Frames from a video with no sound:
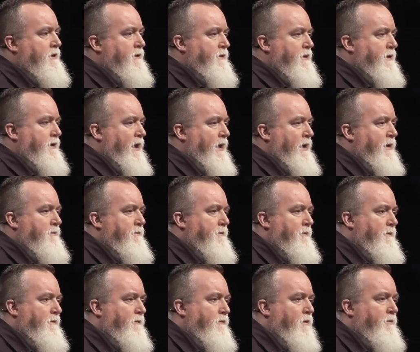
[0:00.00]
if it
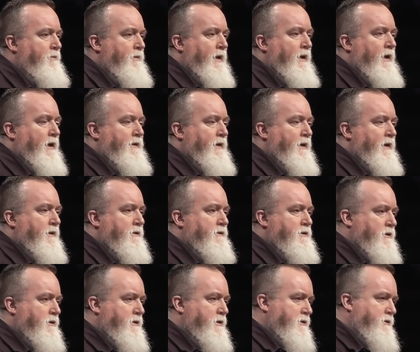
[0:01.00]
came from me, I think,
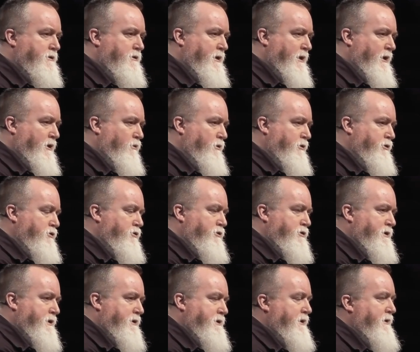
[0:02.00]
to kind of reduce
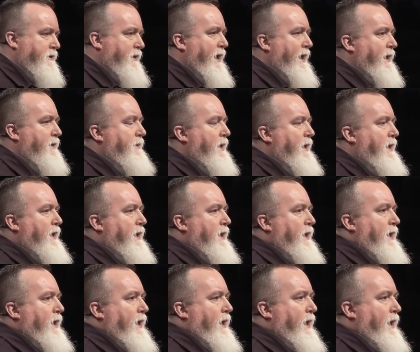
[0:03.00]
it to that.
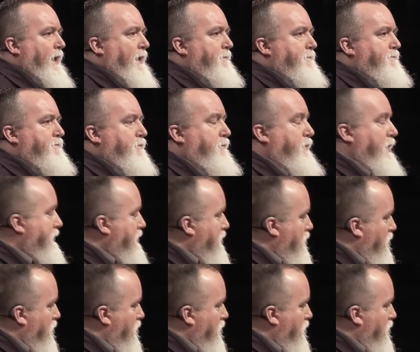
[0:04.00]
But